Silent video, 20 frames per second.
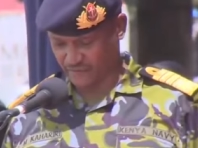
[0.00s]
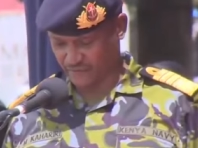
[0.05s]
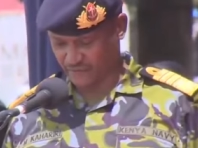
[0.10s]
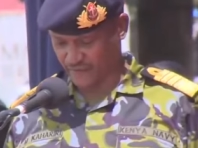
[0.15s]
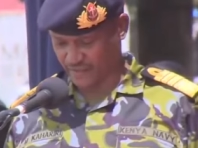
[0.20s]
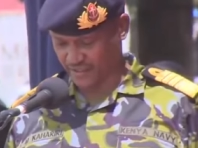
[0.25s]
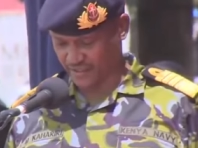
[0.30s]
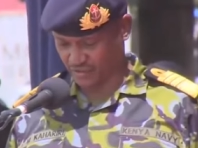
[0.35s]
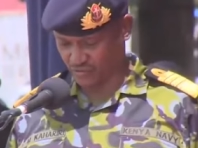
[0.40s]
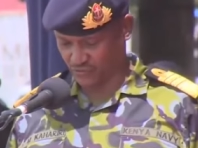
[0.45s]

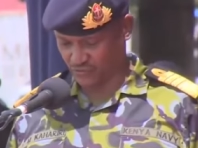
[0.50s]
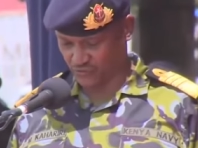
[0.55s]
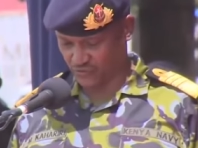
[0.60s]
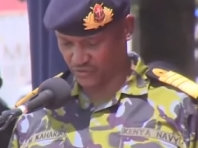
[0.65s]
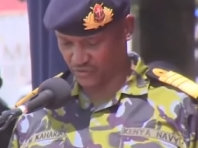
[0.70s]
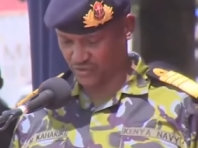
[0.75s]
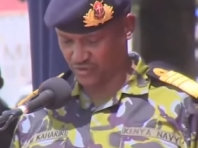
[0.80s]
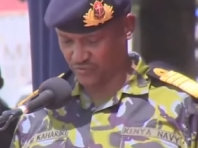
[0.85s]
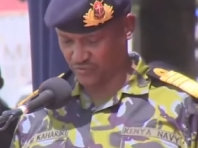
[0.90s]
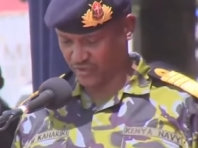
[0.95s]
first of
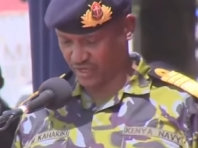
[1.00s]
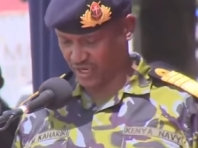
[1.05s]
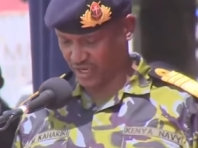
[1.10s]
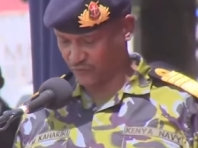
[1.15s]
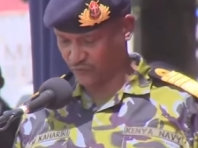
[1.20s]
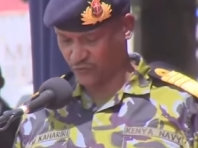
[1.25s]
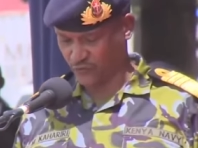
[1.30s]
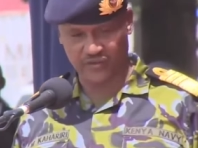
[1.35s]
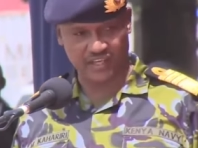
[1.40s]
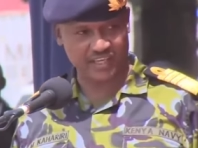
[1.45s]
all, on
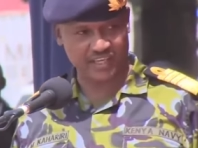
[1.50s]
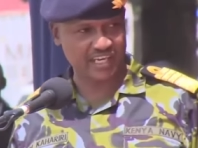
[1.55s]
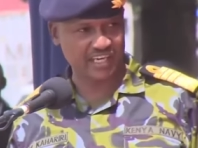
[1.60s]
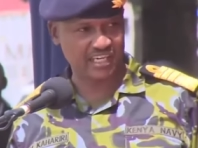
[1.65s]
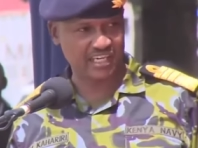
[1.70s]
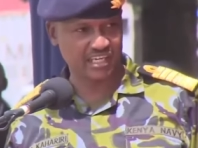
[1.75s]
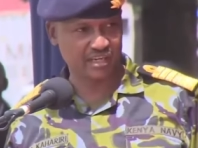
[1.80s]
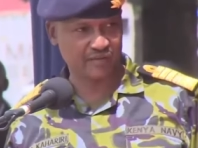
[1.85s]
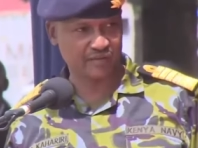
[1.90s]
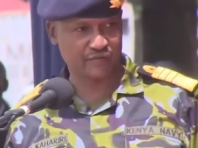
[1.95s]
behalf of the
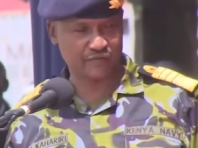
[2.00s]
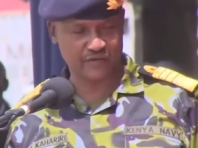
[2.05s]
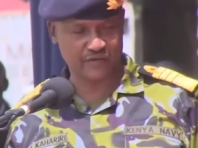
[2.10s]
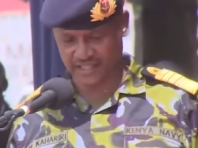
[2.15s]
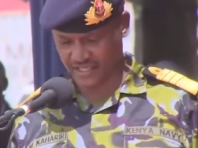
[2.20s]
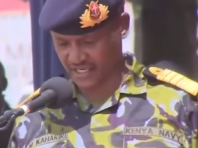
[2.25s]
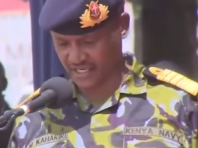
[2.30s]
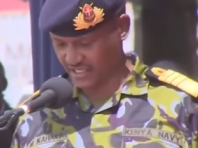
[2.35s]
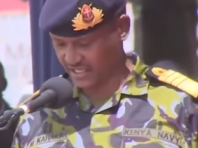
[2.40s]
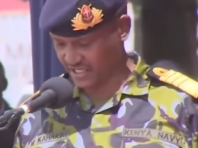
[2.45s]
KDF
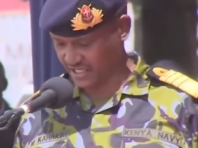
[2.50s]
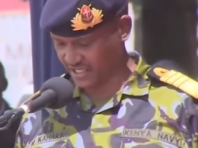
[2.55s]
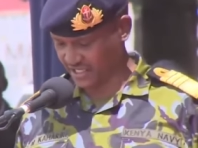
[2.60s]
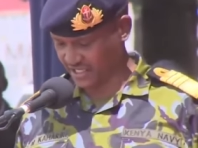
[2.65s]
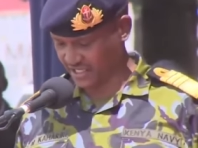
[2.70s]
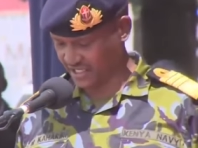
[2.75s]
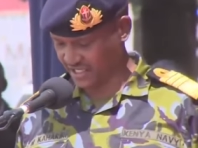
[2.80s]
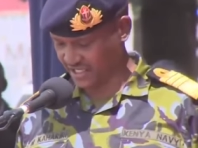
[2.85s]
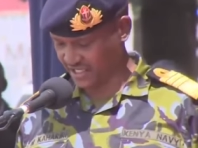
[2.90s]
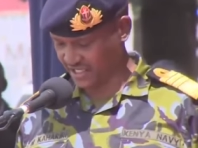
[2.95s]
fraternity
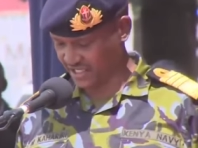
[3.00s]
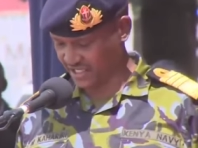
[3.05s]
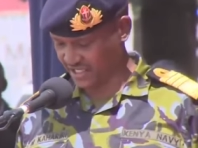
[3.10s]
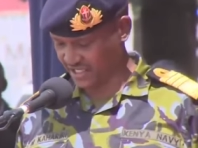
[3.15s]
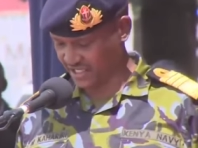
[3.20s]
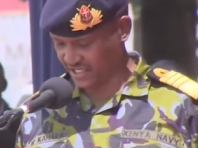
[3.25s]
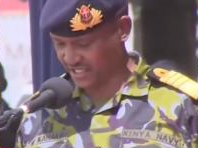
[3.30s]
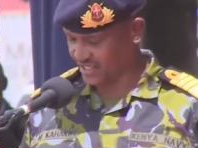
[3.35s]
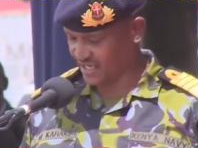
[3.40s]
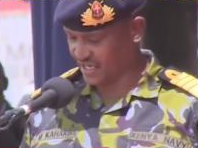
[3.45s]

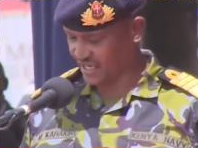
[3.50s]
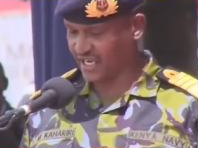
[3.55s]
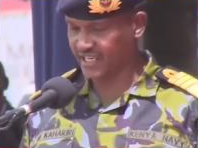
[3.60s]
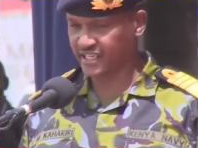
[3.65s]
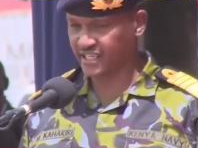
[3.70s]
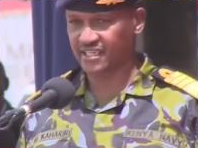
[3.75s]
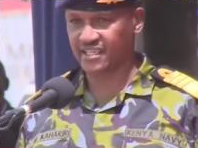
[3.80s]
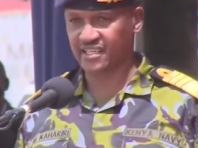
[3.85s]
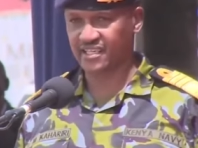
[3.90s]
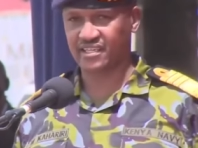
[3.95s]

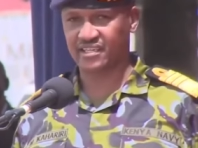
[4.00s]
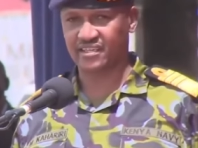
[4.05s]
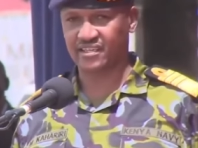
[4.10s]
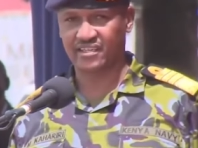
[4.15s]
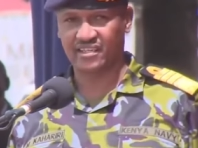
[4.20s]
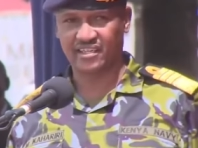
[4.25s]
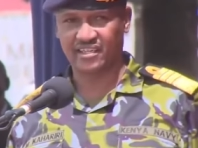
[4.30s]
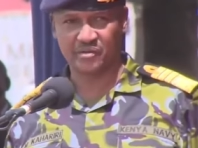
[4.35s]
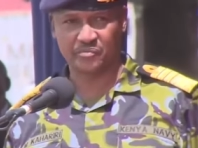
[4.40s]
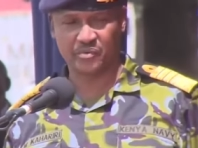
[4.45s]
and
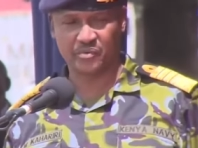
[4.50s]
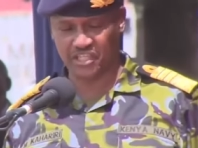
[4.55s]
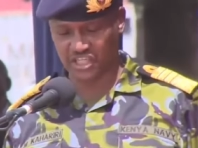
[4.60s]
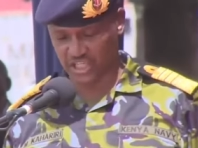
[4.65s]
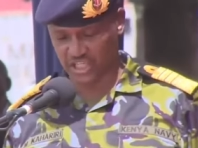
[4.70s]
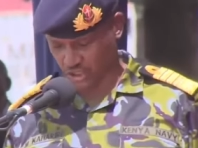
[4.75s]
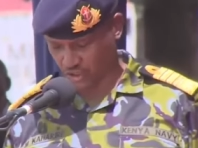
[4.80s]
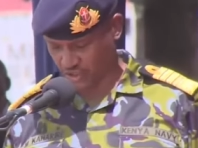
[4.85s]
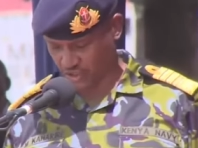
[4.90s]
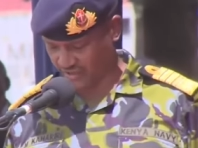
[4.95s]
in
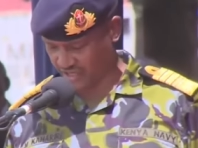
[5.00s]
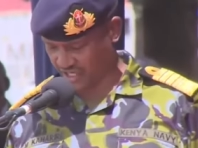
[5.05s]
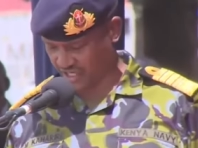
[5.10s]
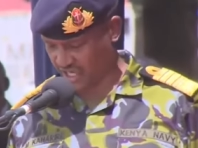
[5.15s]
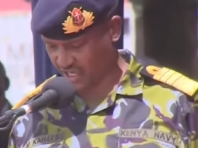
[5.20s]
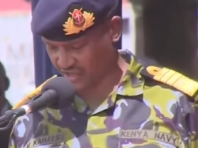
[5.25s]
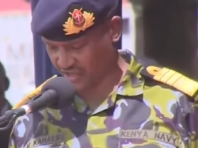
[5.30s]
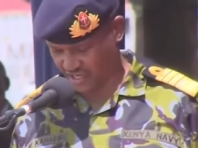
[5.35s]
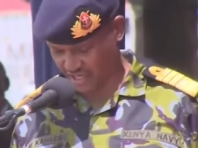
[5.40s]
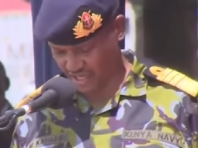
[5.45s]
particular the
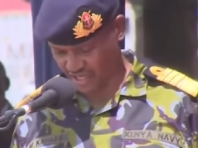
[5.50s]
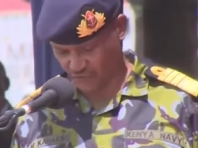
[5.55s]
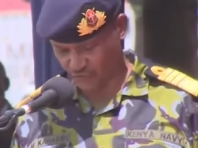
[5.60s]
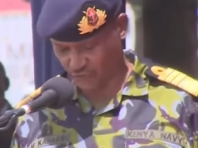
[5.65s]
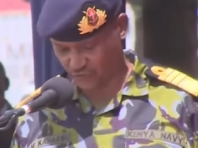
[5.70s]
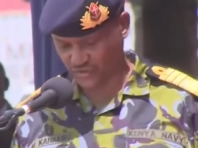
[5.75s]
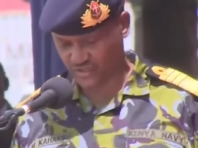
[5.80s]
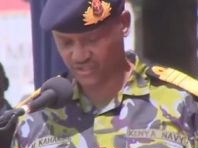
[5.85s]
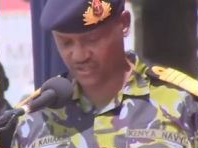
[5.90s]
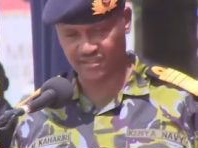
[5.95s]
Kenya Air
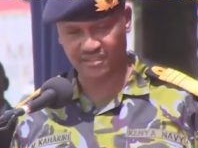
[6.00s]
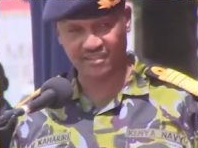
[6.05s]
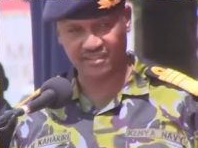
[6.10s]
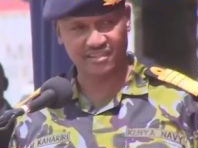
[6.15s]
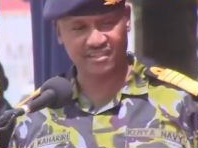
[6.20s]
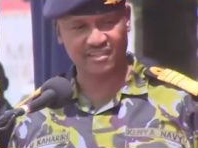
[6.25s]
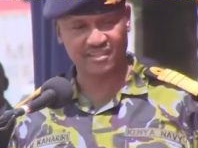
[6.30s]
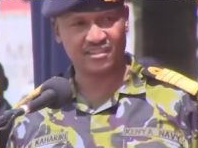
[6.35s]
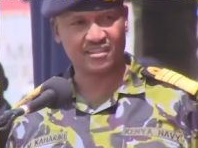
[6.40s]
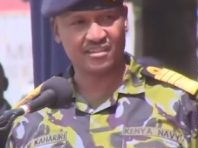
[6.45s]
Force,
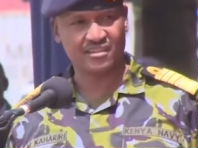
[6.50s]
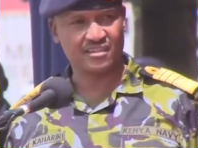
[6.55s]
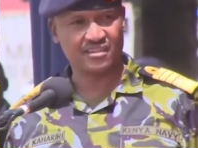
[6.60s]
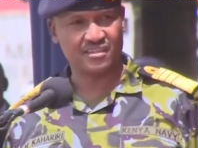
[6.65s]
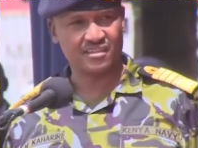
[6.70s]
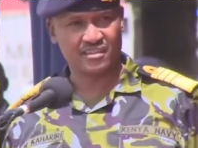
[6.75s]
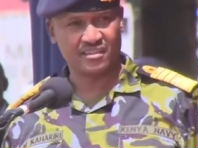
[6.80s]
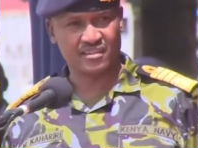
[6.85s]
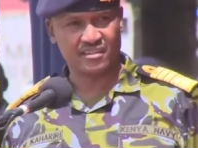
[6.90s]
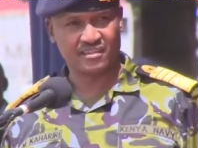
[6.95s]

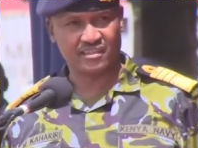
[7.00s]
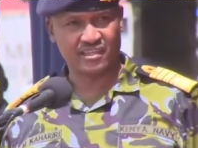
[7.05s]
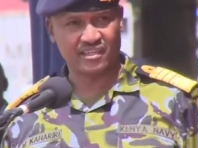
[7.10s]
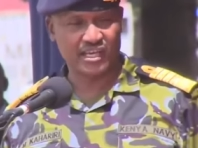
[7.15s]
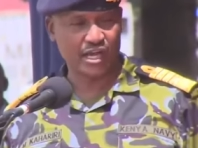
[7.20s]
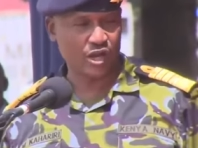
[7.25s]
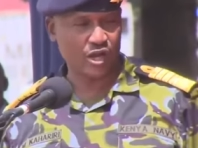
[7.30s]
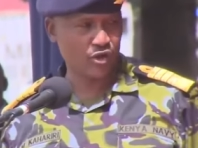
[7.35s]
say how